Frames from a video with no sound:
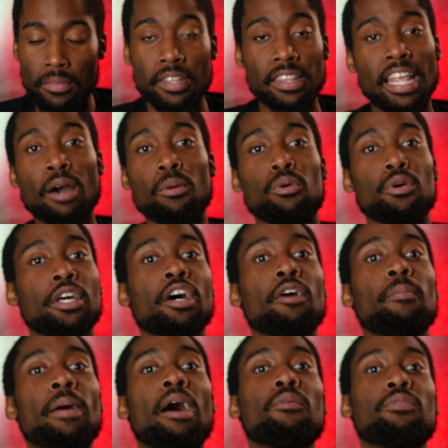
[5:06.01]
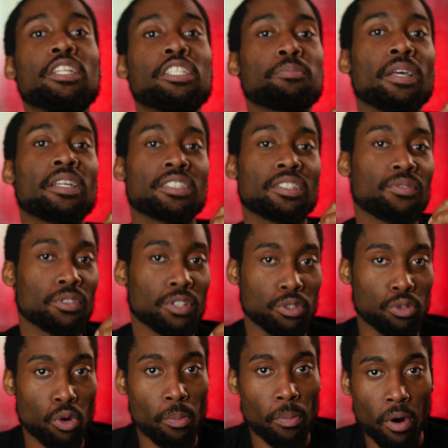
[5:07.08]
That will help out the spacing for the
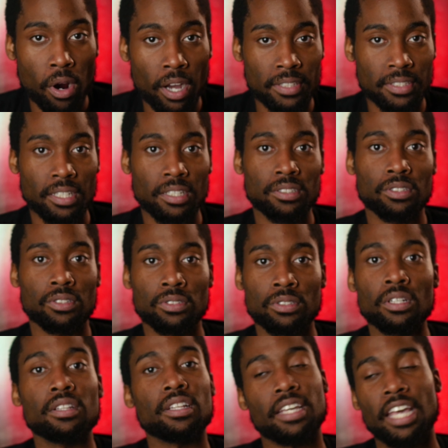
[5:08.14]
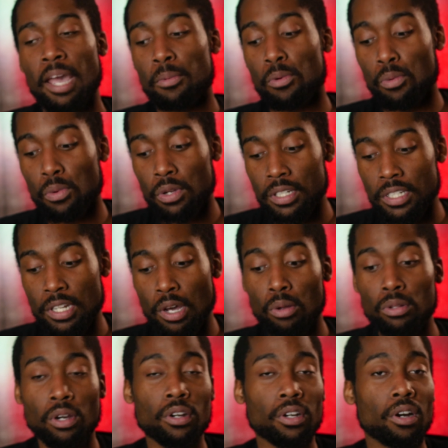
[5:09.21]
dual processors. The camera would no
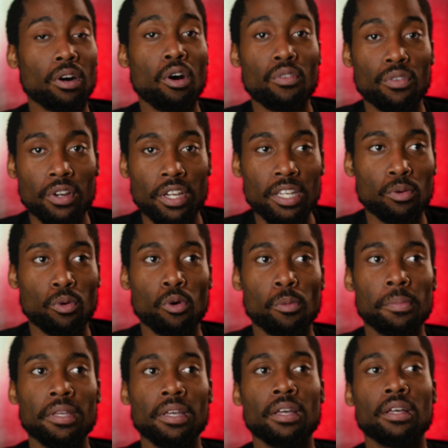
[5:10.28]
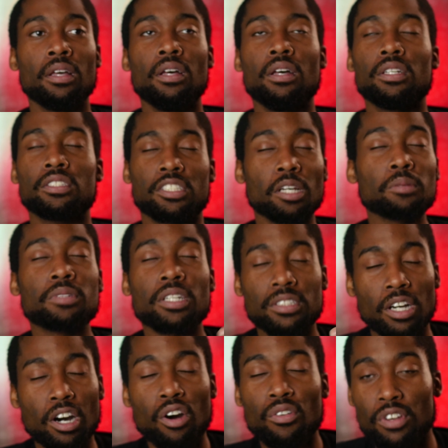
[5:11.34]
longer overheat or be subject
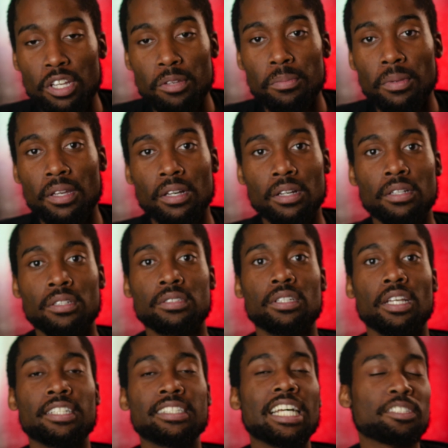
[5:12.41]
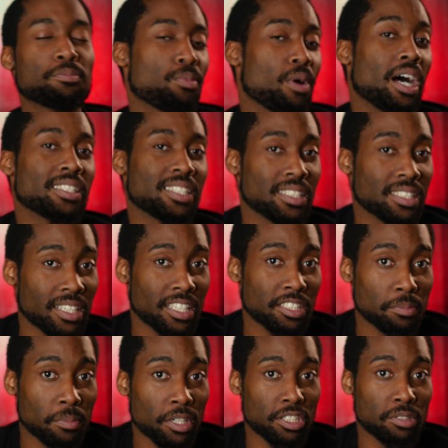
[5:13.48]
to overheat because it's not processing as
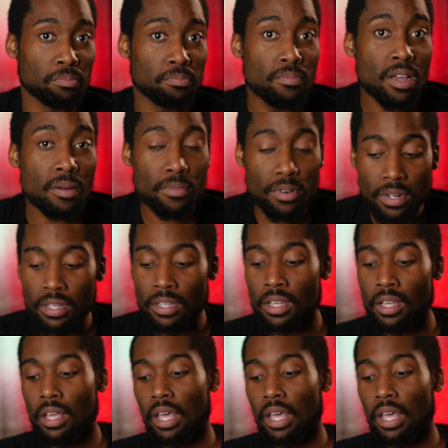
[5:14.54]
much memory.